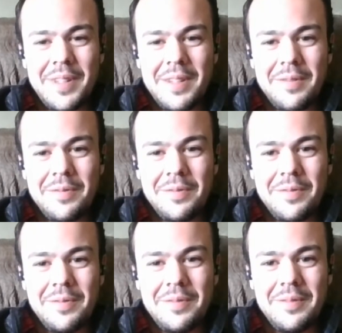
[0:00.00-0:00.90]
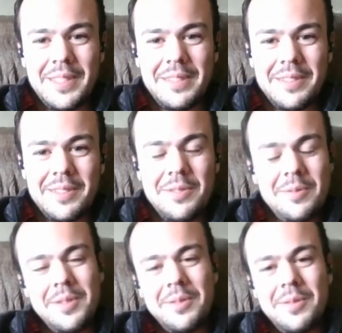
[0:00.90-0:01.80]
have little to do
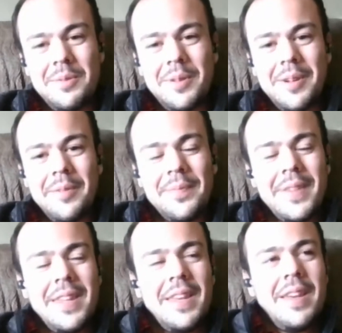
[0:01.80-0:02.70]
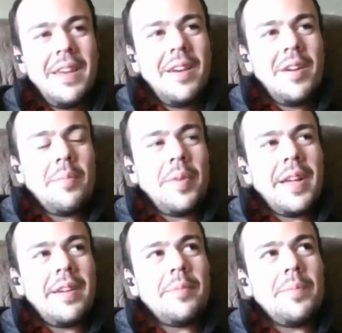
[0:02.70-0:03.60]
with who you are.
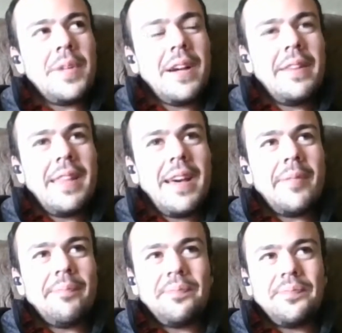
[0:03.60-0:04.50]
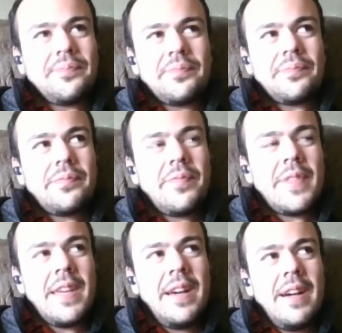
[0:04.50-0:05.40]
But beyond that,
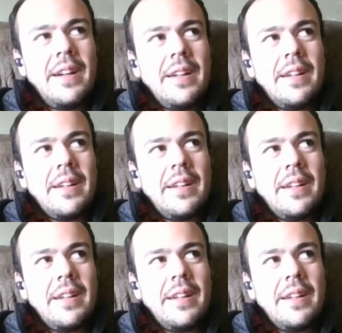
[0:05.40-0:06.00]
I